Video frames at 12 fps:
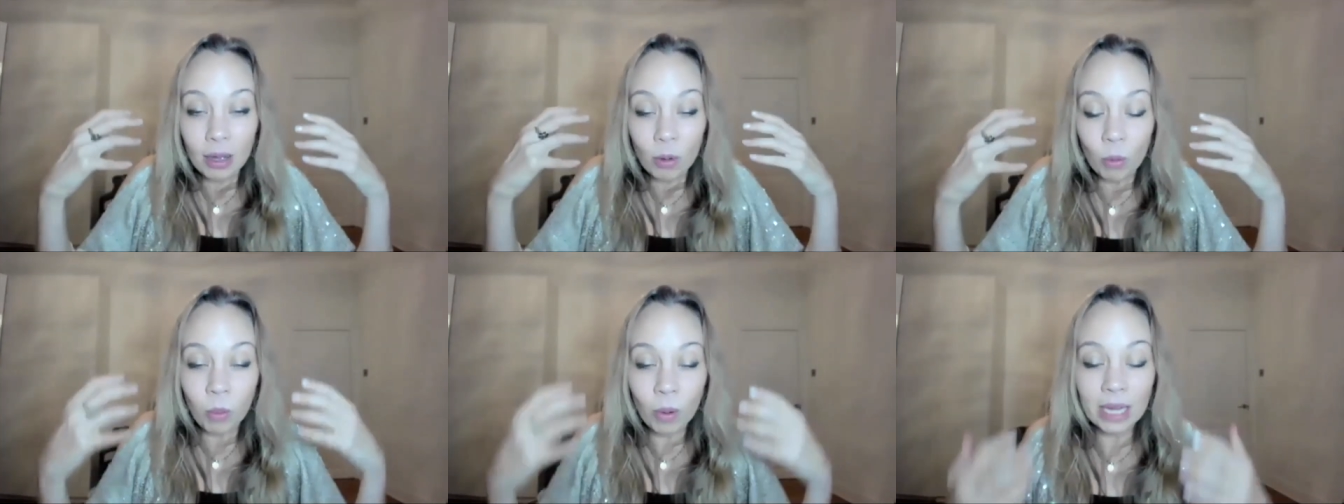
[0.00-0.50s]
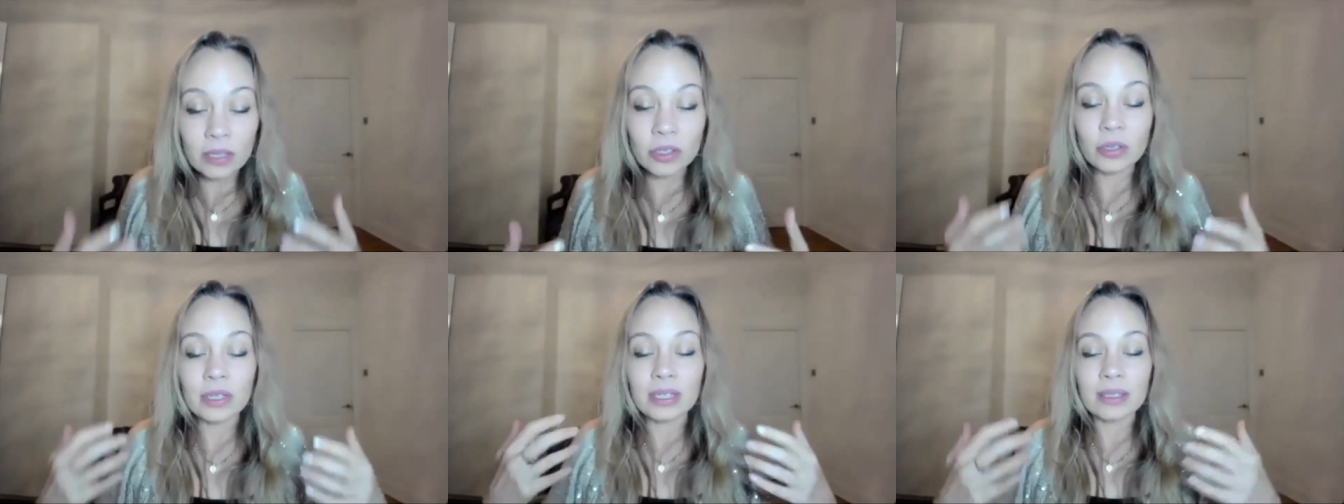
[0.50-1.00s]
Once
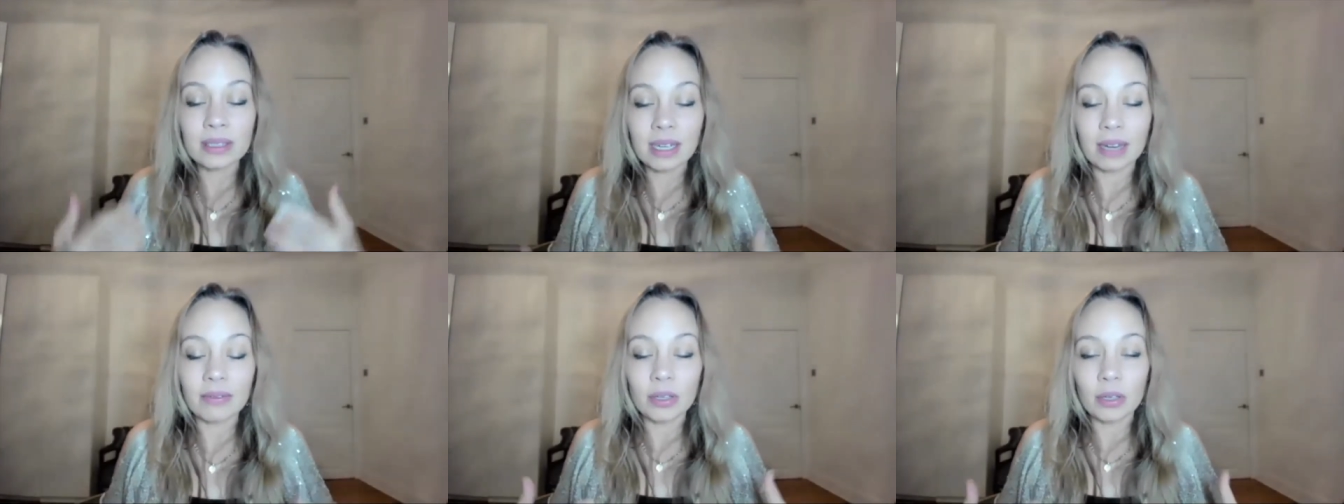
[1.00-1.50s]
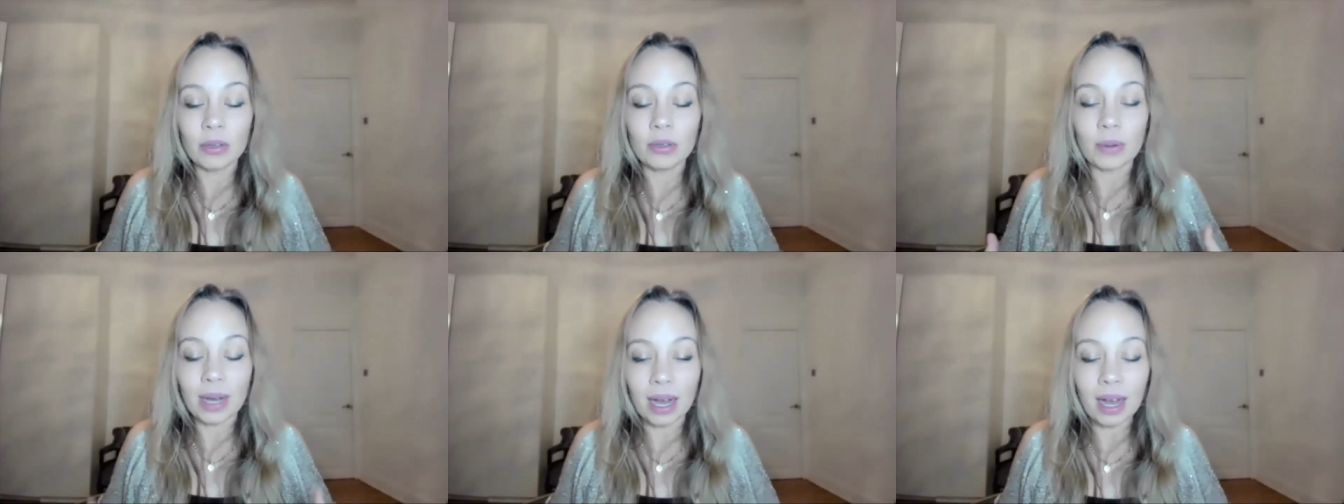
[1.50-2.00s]
you discover who
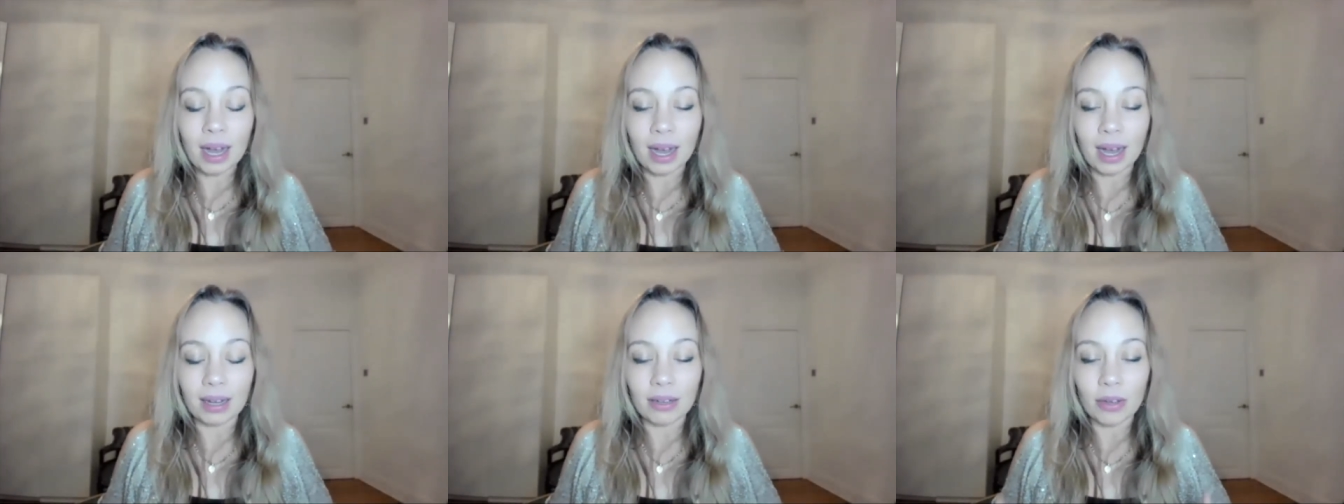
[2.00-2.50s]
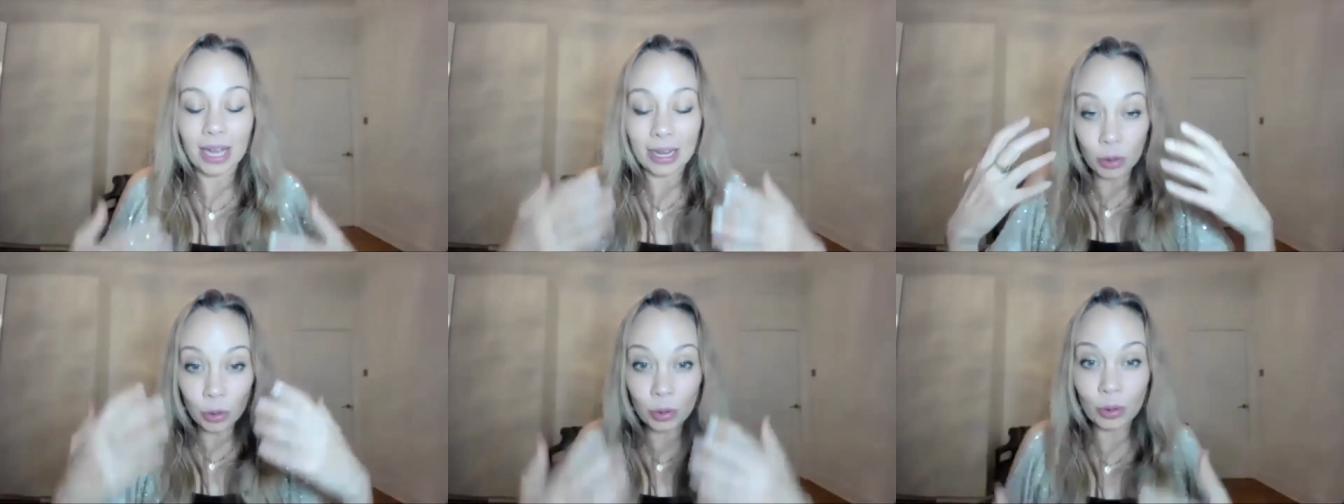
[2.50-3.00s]
you are and
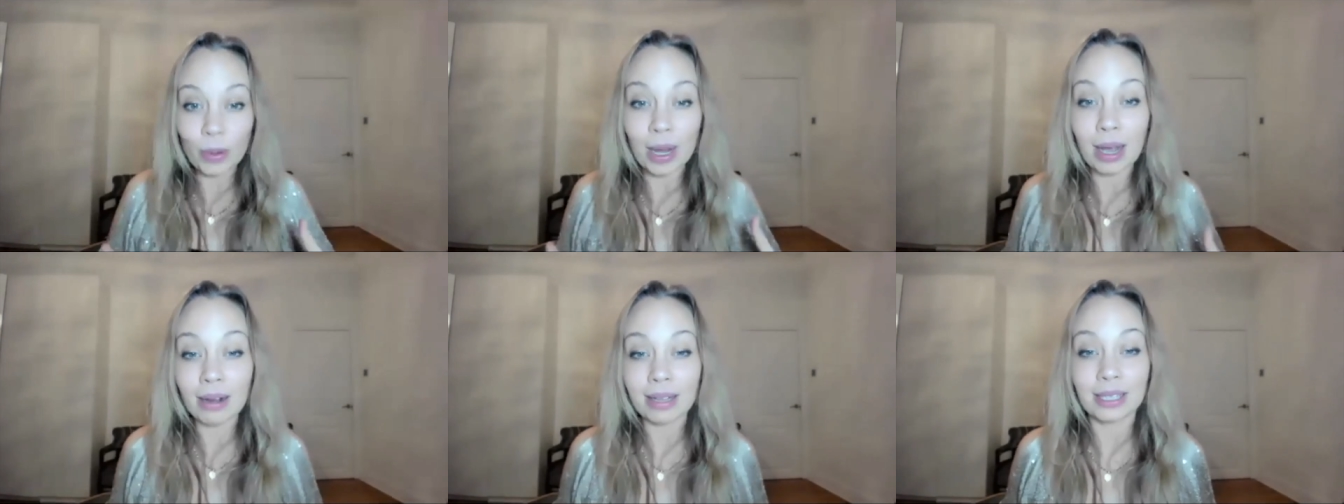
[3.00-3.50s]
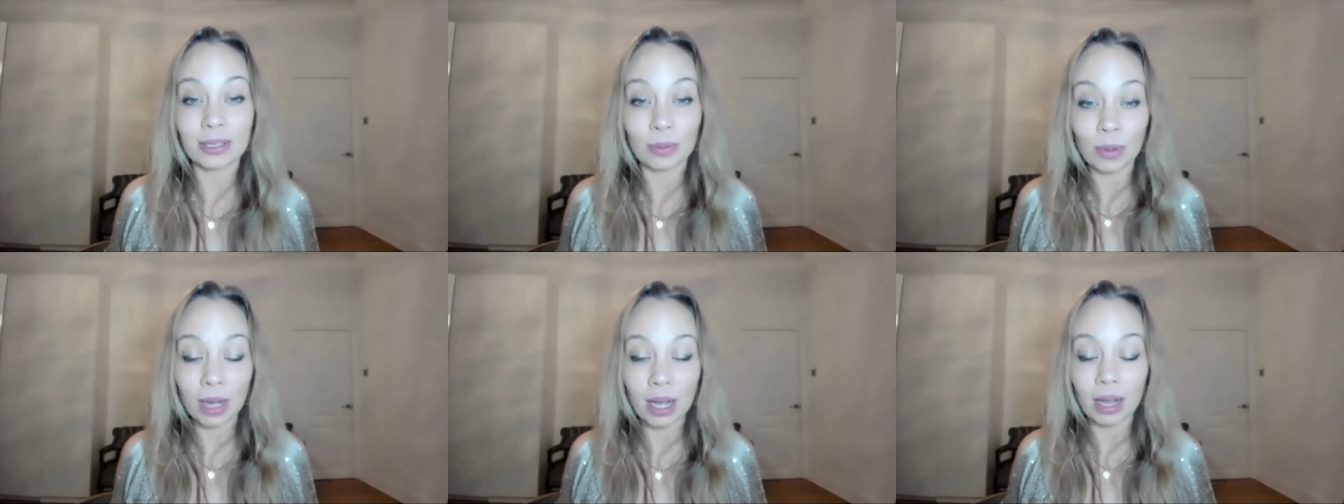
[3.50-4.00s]
who you are in this
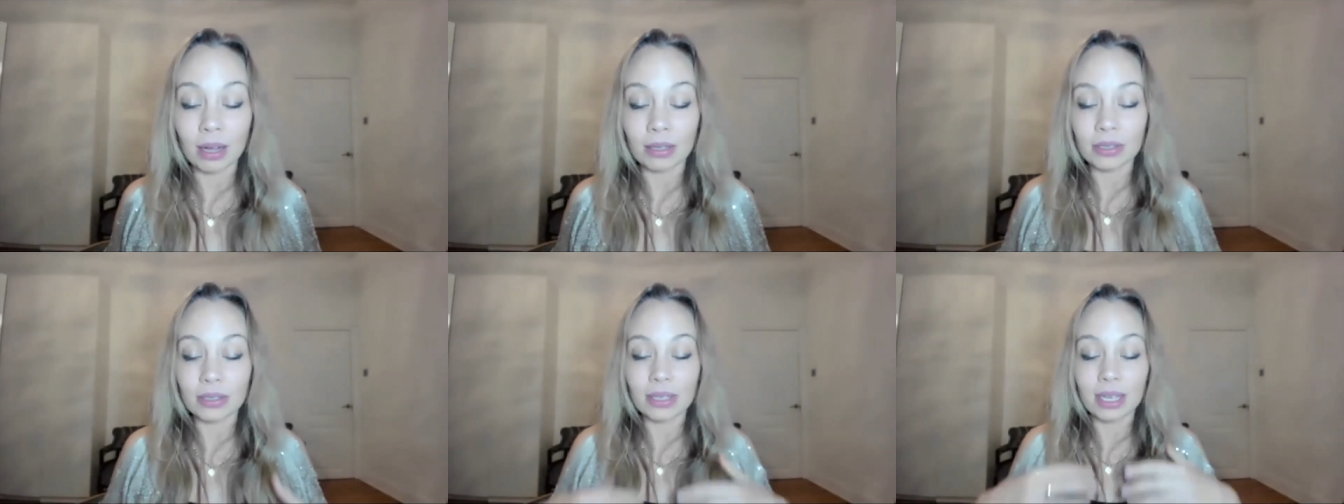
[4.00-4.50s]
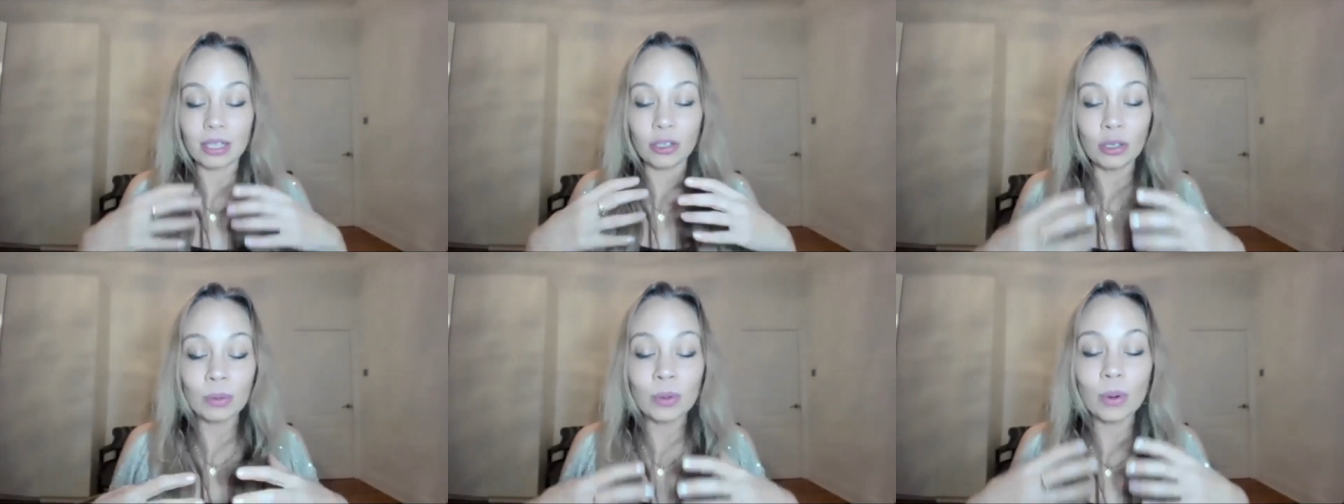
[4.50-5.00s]
world,
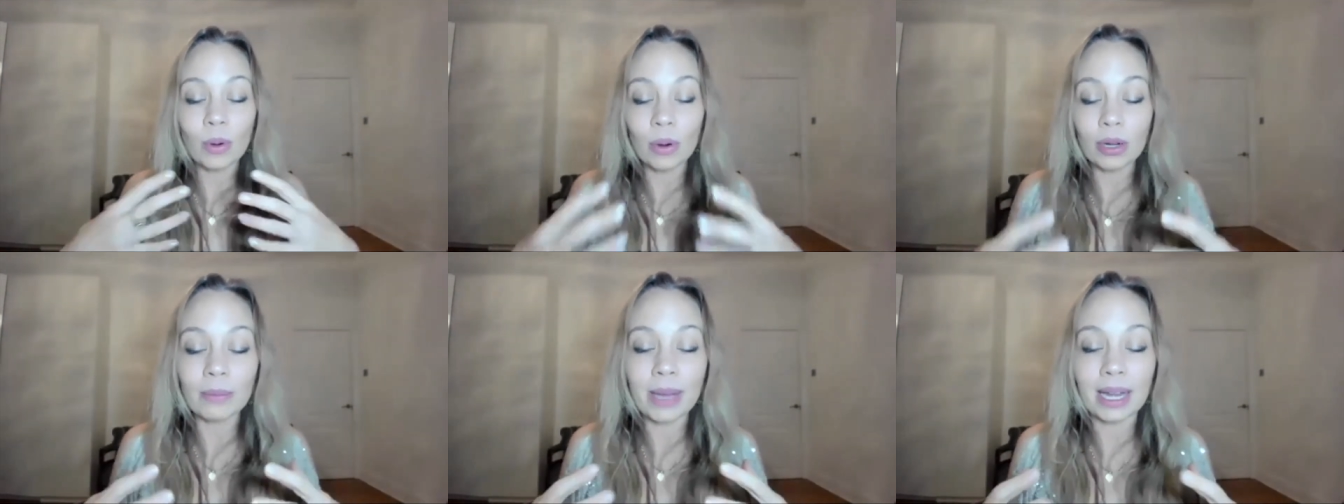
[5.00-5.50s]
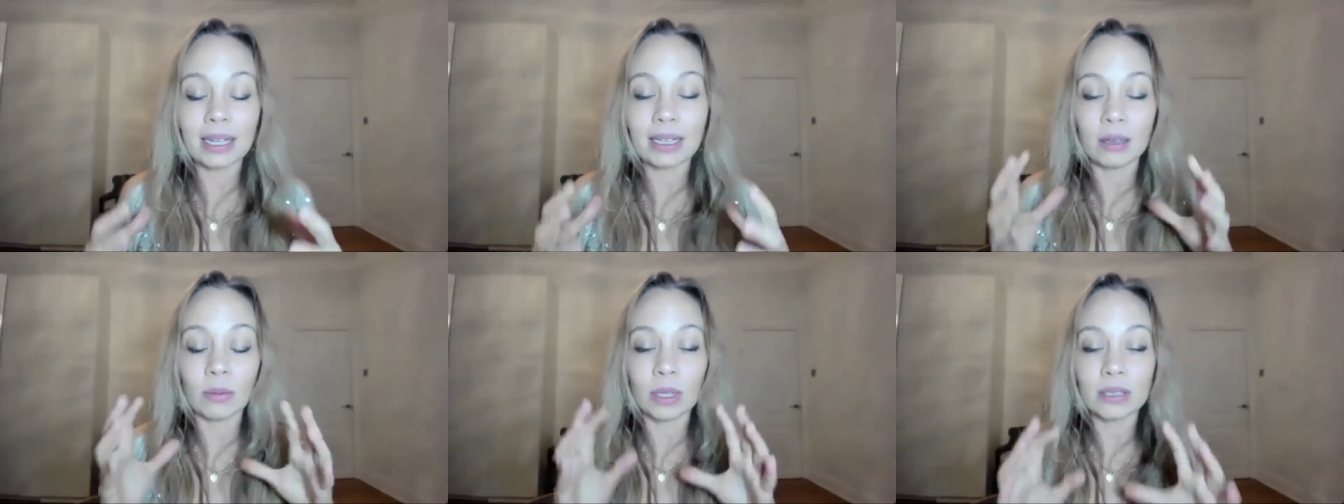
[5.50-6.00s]
you will
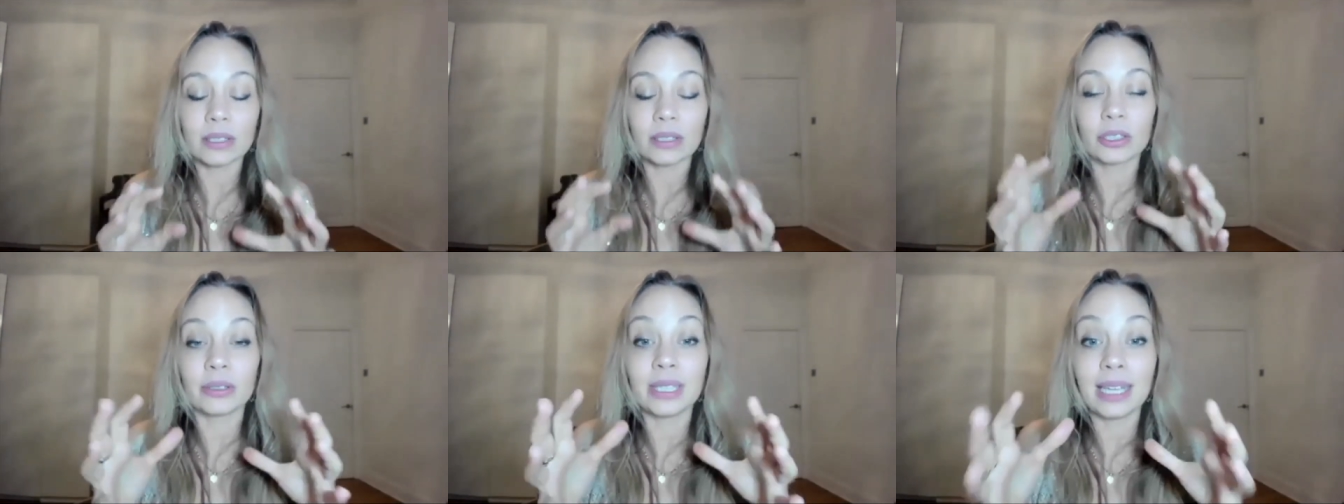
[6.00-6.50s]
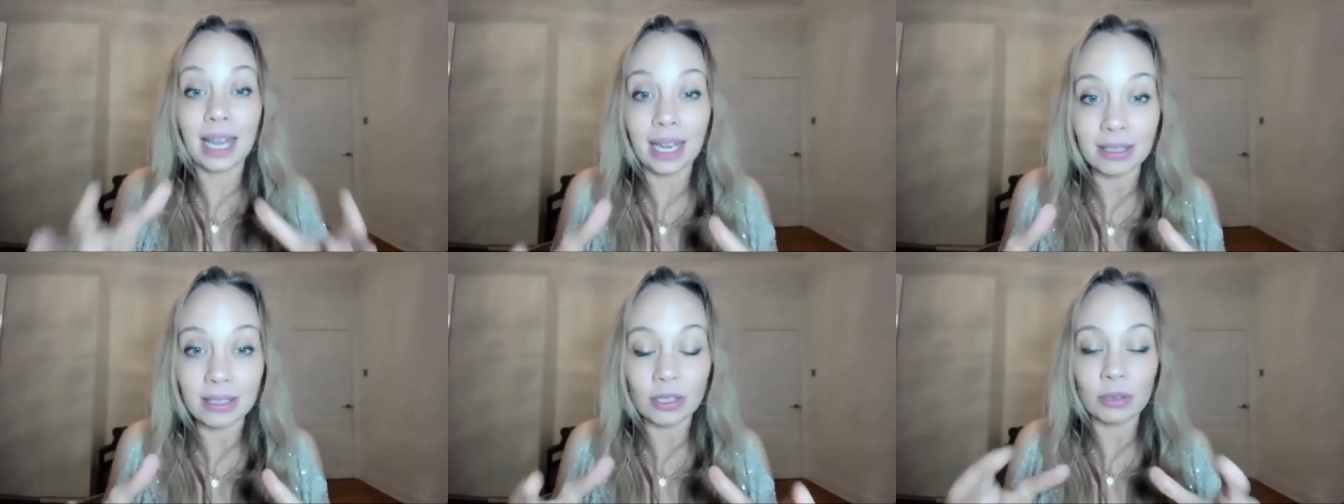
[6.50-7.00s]
automatically want to create.